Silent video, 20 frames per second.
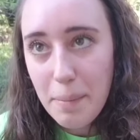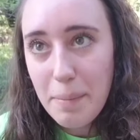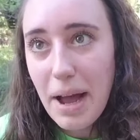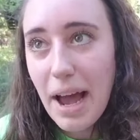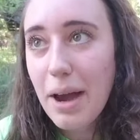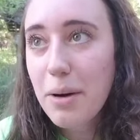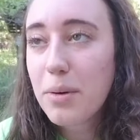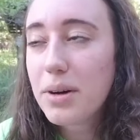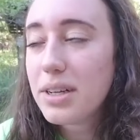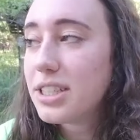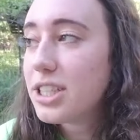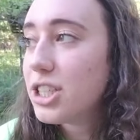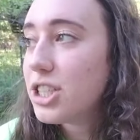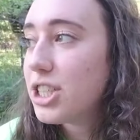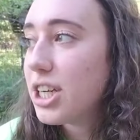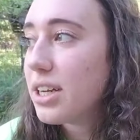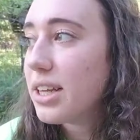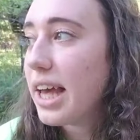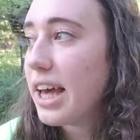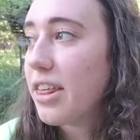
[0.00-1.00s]
I want to
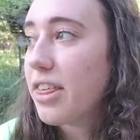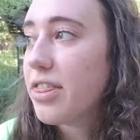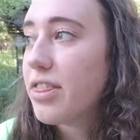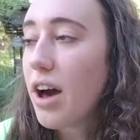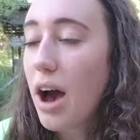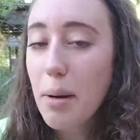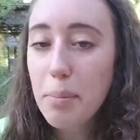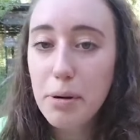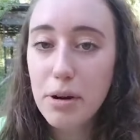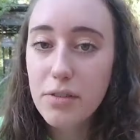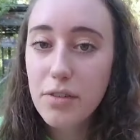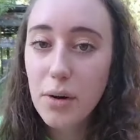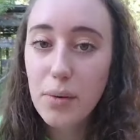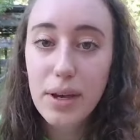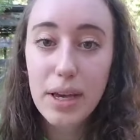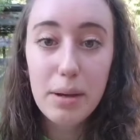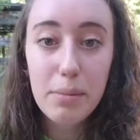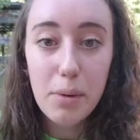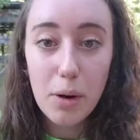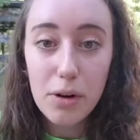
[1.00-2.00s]
share like
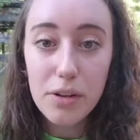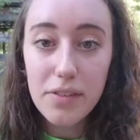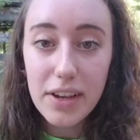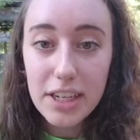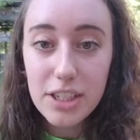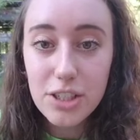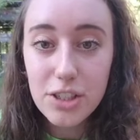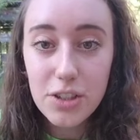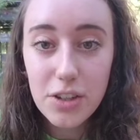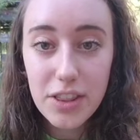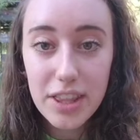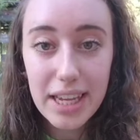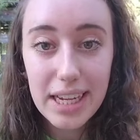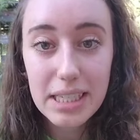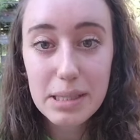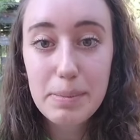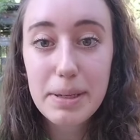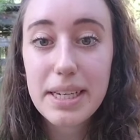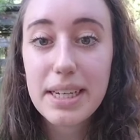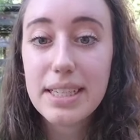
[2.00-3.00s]
thought-provoking motivational things
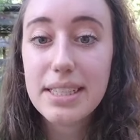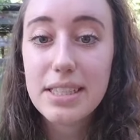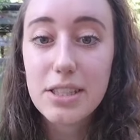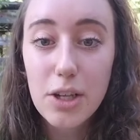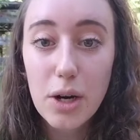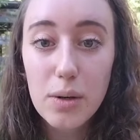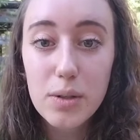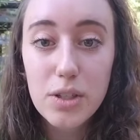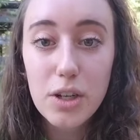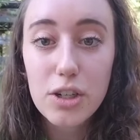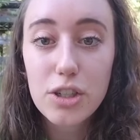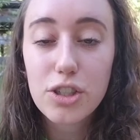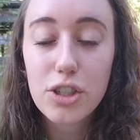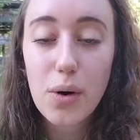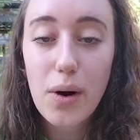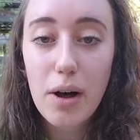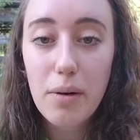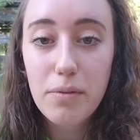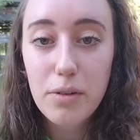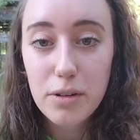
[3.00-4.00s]
because those are so
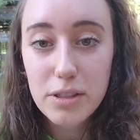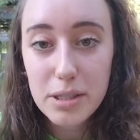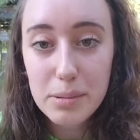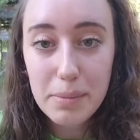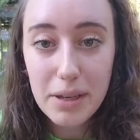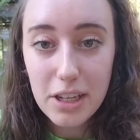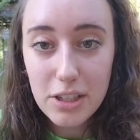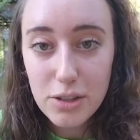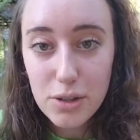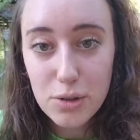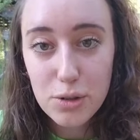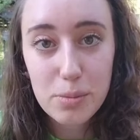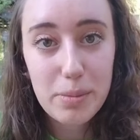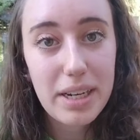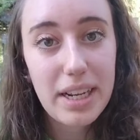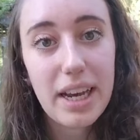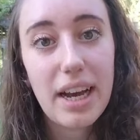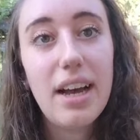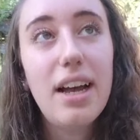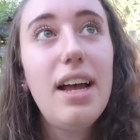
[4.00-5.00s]
helpful to me on social
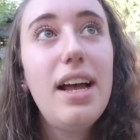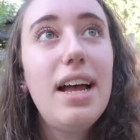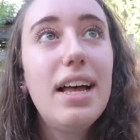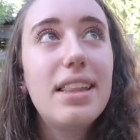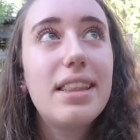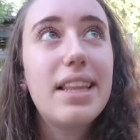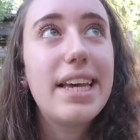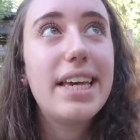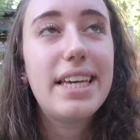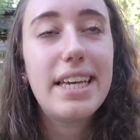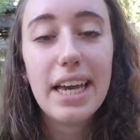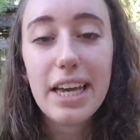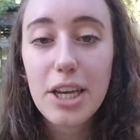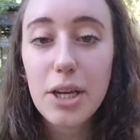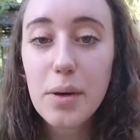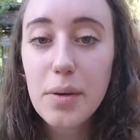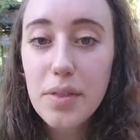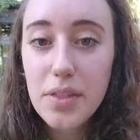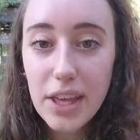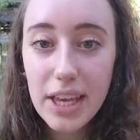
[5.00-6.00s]
media. Like get
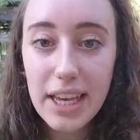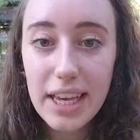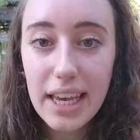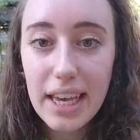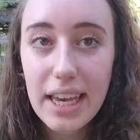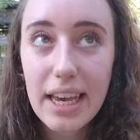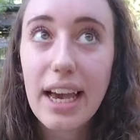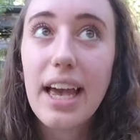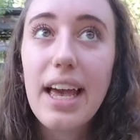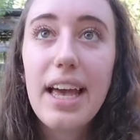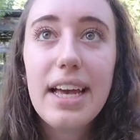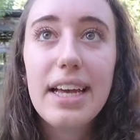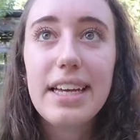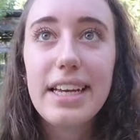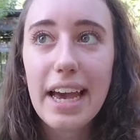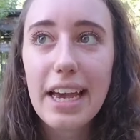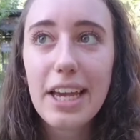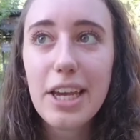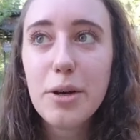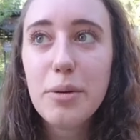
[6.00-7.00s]
you thinking,
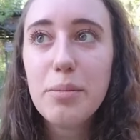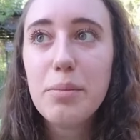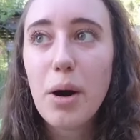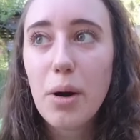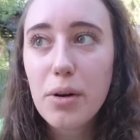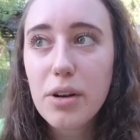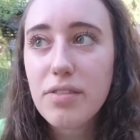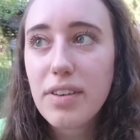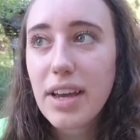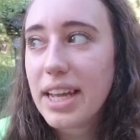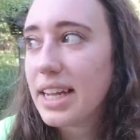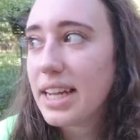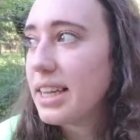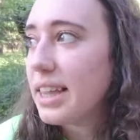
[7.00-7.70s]
get you motivated.